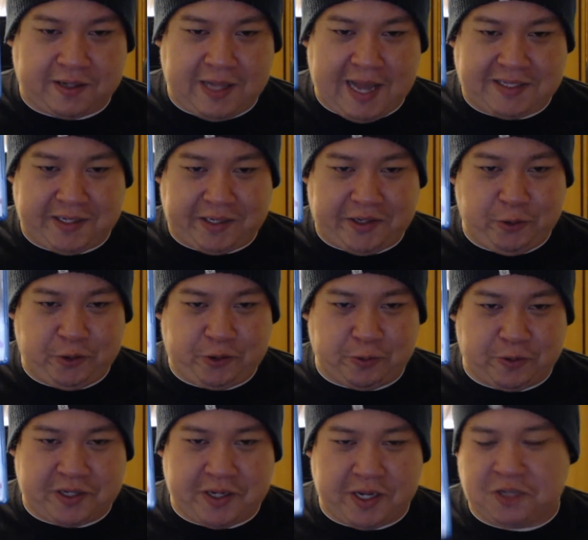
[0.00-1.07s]
The classic,
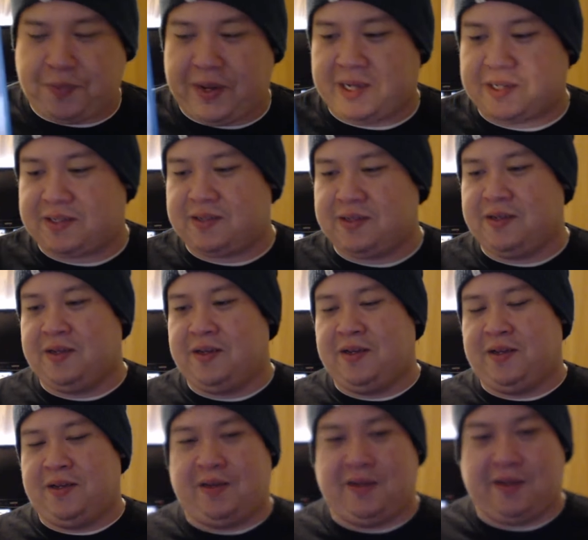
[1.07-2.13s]
Usual Suspects.
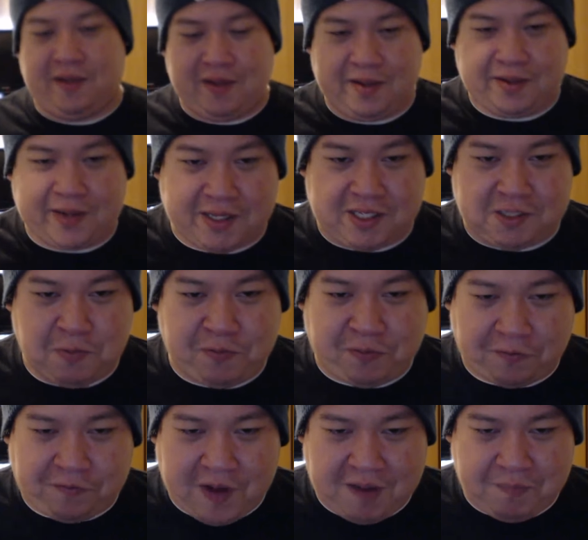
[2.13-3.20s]
Got this movie
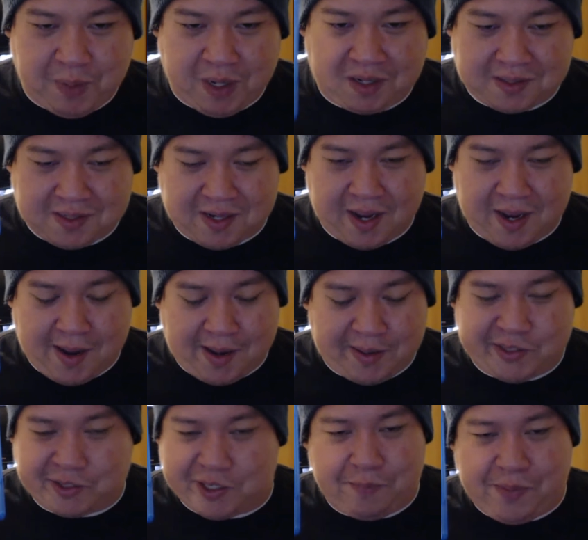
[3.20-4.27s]
for $5. I
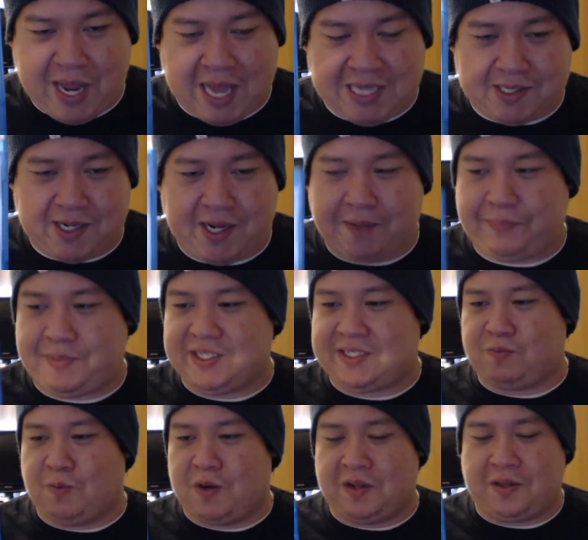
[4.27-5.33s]
just couldn't pass it up.
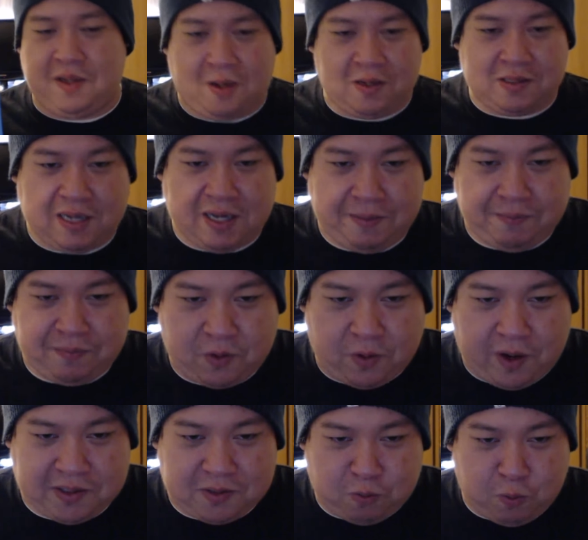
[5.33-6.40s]
It's one of the all-time
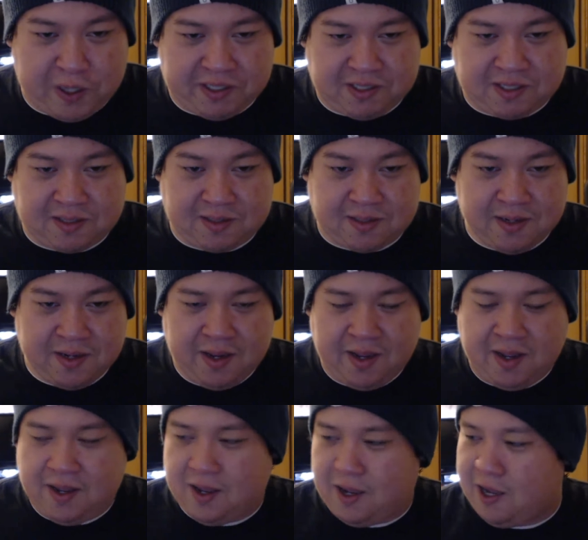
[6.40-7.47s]
great twists.
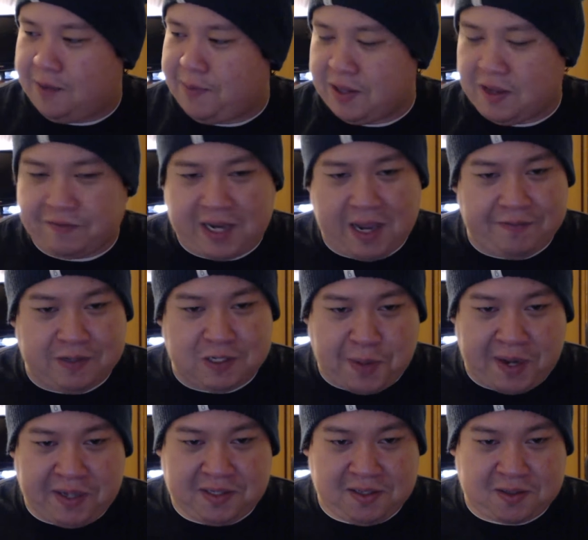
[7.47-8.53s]
I love Kevin
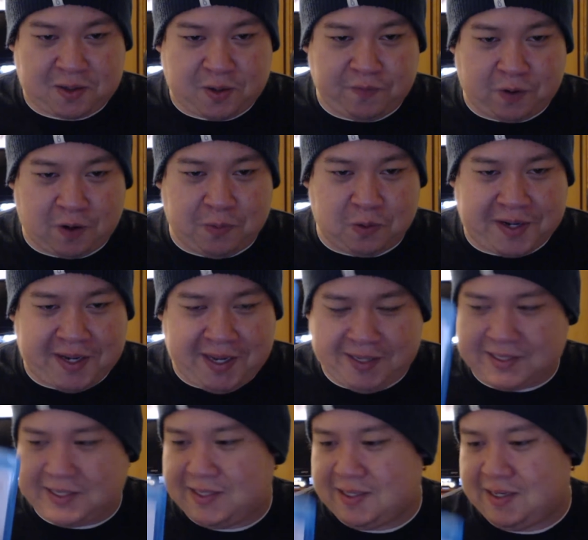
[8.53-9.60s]
Spacey's verbal
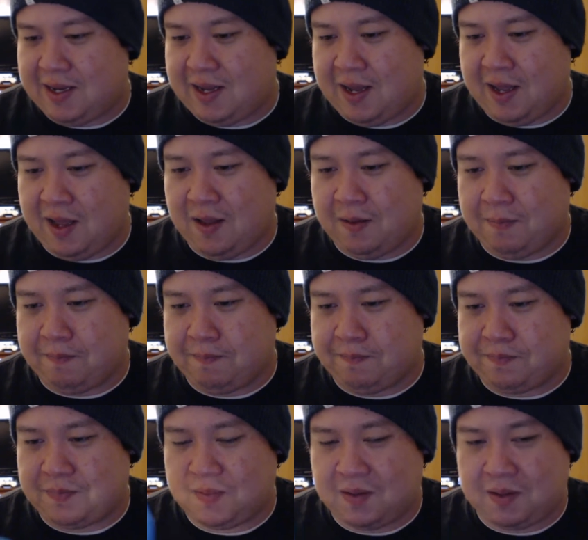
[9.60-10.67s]
Kint.
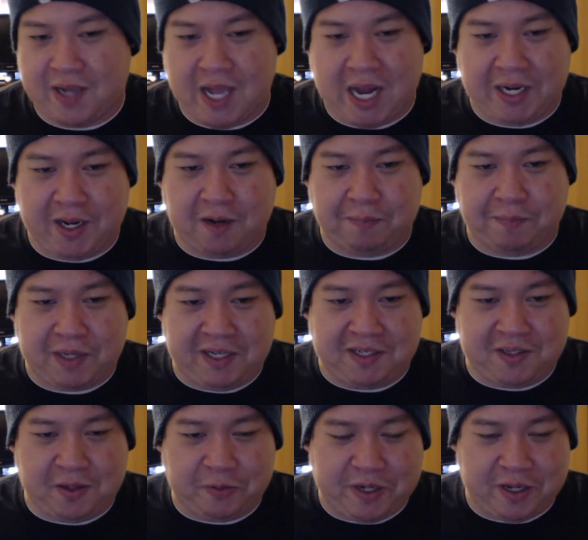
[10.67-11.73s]
You got a young
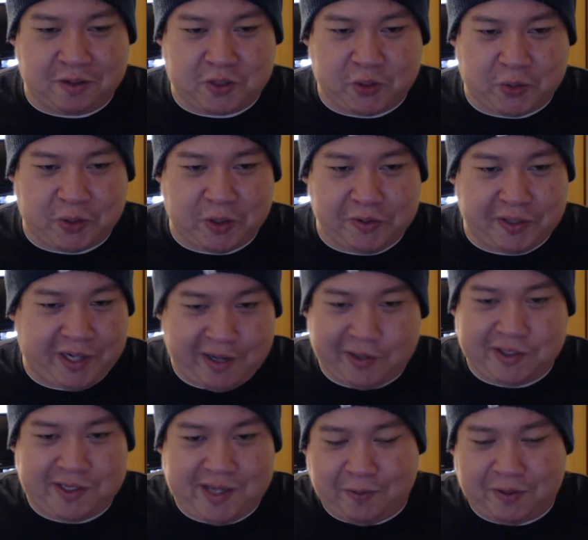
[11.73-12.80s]
Benicio del Toro. You can't
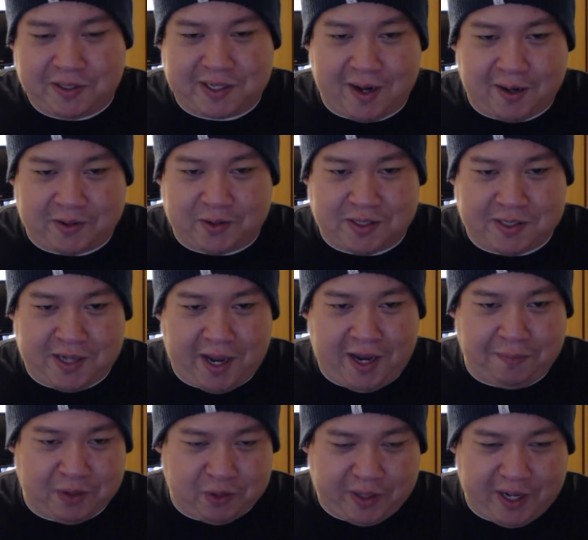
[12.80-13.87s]
understand what his character is
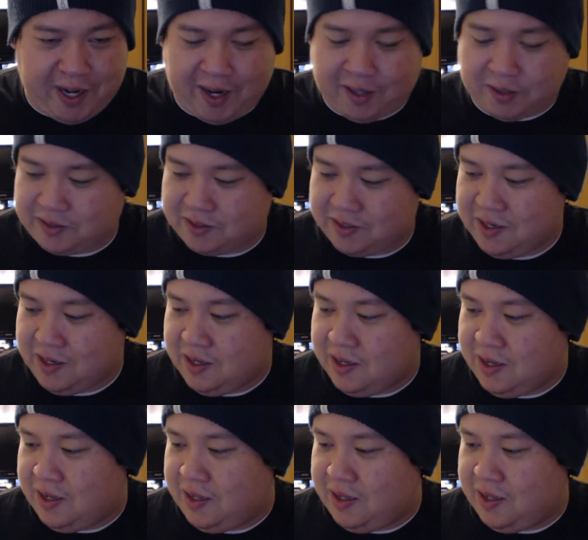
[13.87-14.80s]
saying, but who cares?